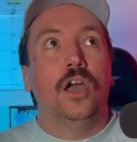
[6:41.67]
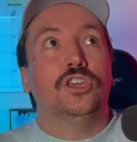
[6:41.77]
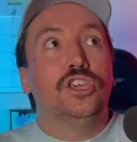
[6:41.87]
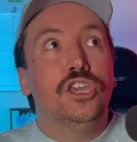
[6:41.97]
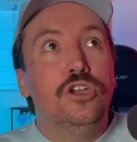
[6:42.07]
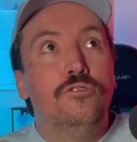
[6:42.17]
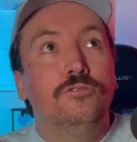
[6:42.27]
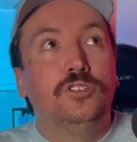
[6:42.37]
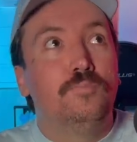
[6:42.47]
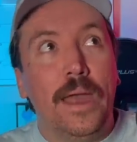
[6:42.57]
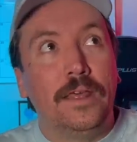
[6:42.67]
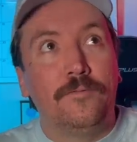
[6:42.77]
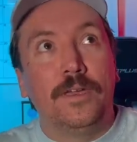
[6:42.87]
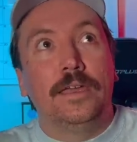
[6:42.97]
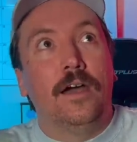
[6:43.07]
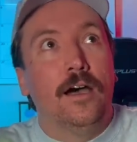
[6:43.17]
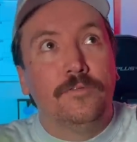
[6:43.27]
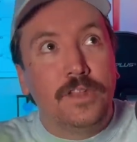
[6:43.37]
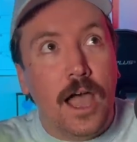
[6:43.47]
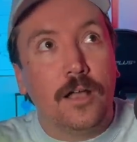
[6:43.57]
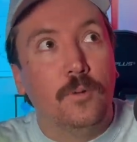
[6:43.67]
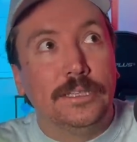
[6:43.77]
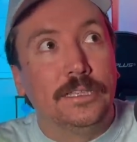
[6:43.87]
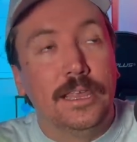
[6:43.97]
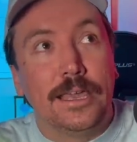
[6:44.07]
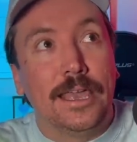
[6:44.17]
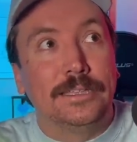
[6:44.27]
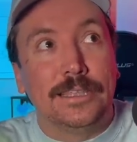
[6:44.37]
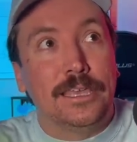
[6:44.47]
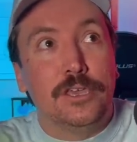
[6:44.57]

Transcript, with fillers: A huge benefit of dog whistling is that